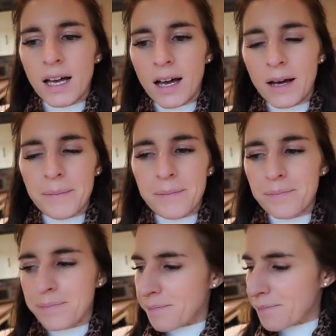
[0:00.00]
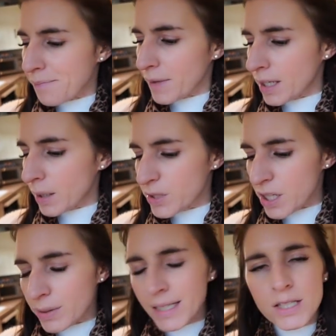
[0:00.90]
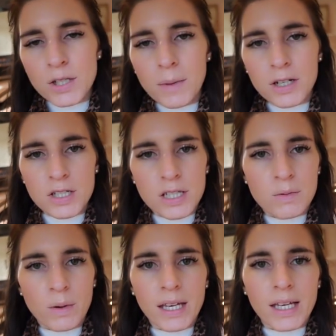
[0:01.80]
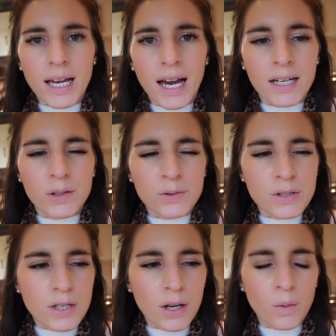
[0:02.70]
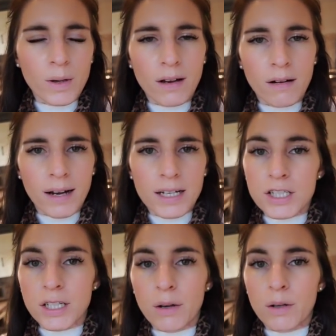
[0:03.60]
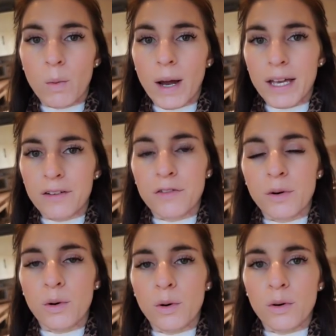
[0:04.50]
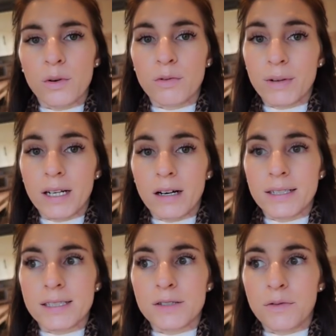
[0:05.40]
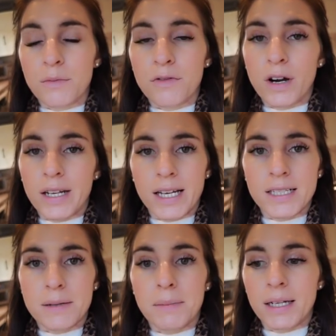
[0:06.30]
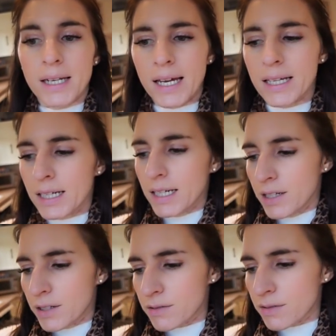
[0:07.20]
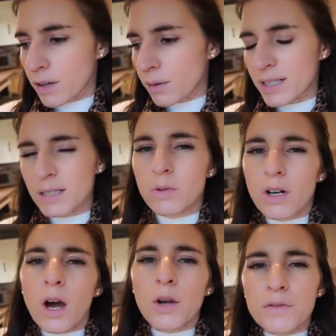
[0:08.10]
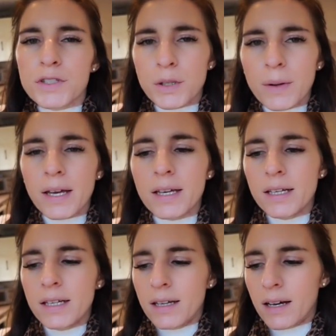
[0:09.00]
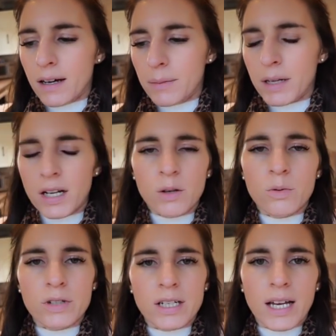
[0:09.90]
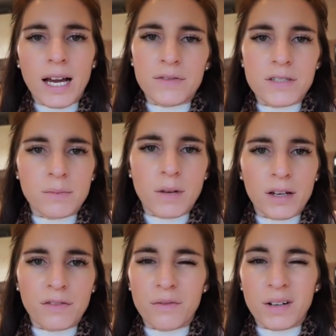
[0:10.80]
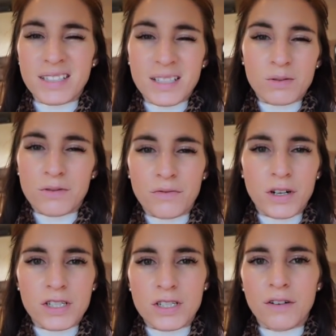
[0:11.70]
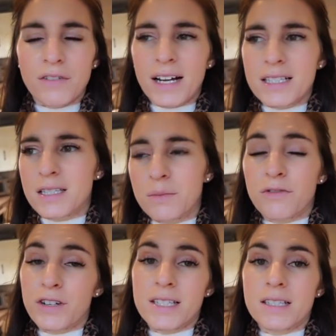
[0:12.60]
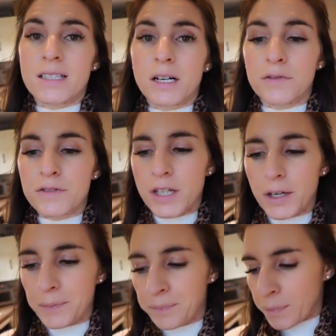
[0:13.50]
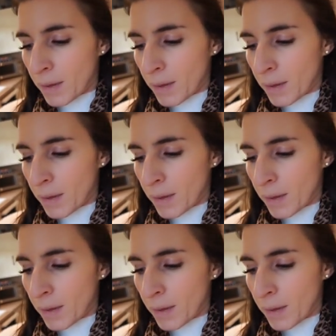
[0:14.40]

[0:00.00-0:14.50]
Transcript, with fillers: Um, yeah, we don't need too much this week. And also we are actually going away for three nights from Friday to Monday so I didn't want to overdo it um, and I already have some like still some fresh stuff and some freezer stuff so